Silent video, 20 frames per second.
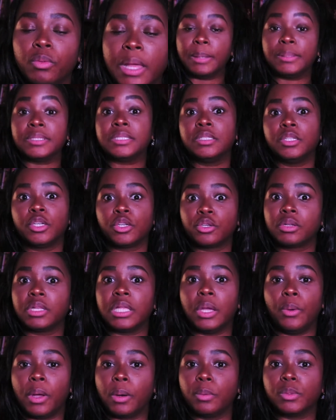That was
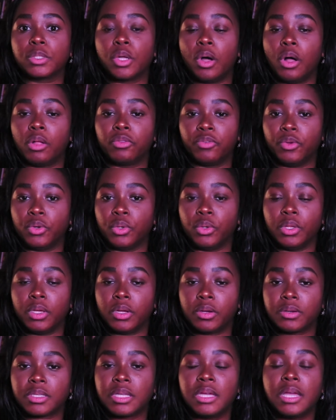literally what it was called for New
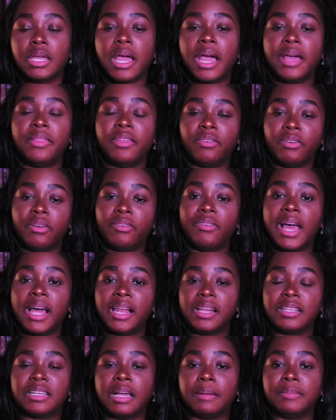Year's. And then for
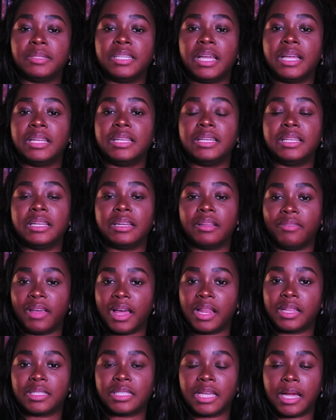Valentine's Day, they did a
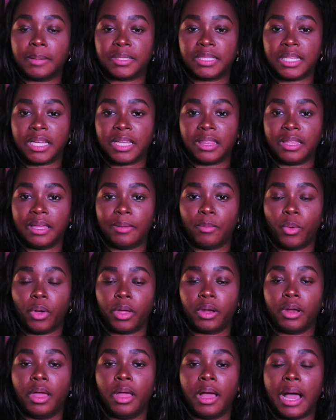Valentine's Day theme
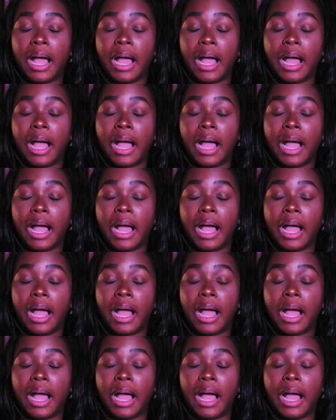one.